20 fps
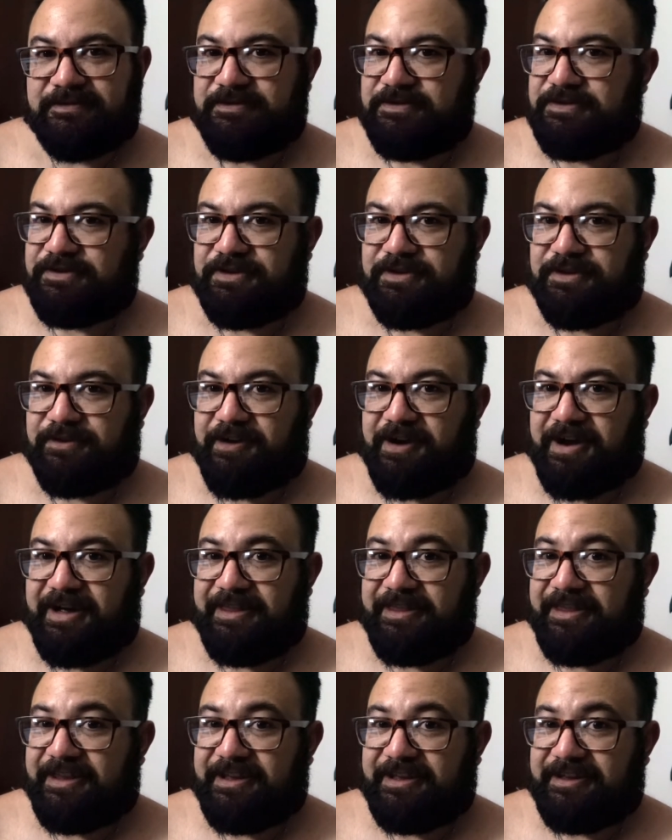do the
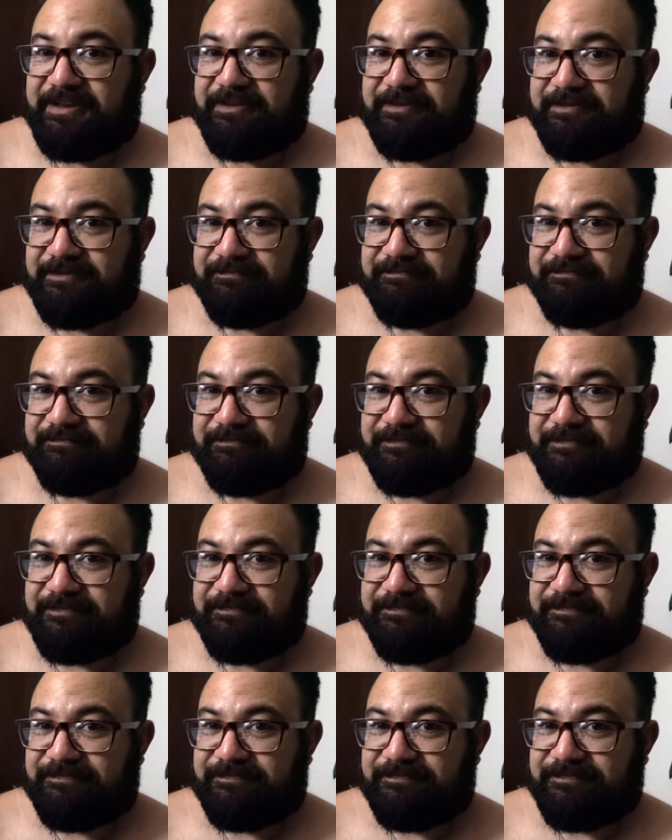right thing.
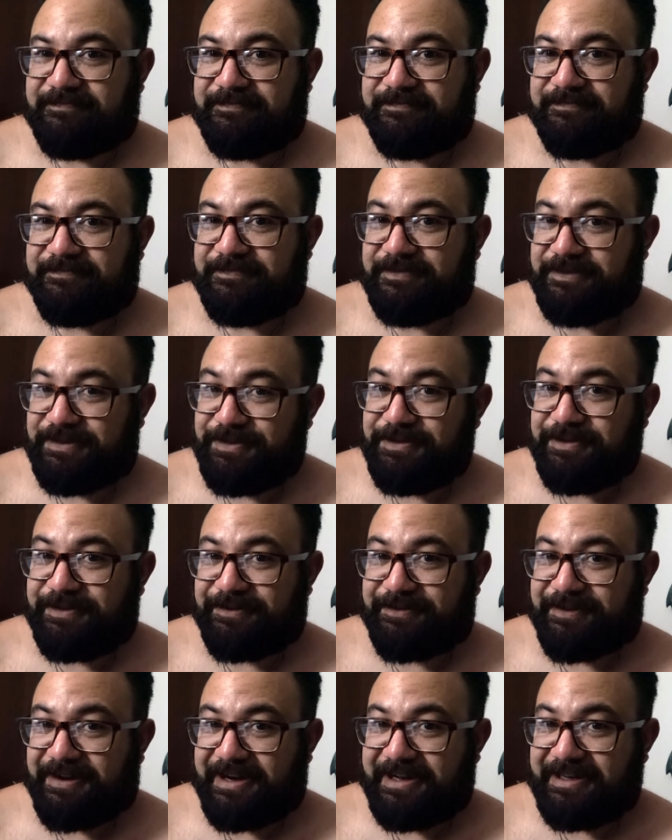Do the
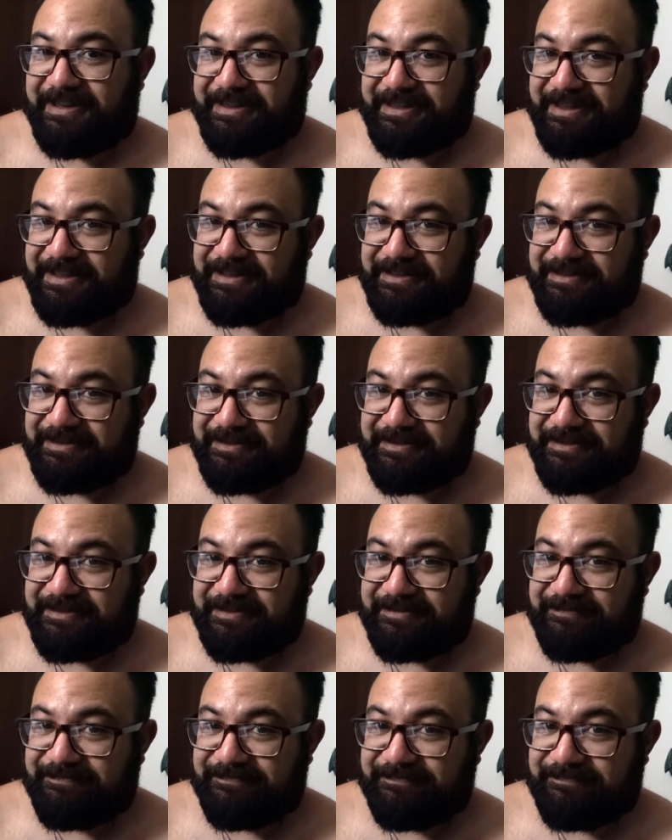right
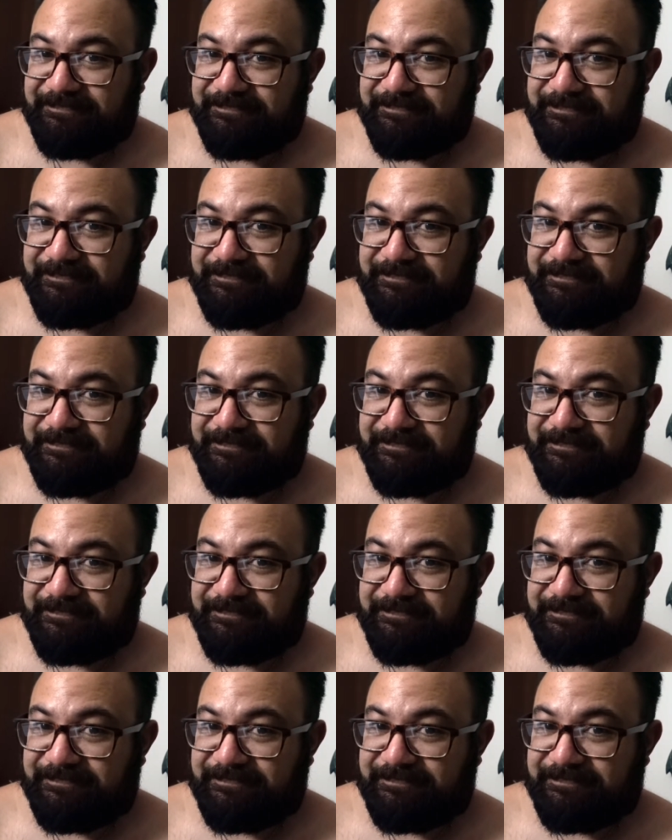thing.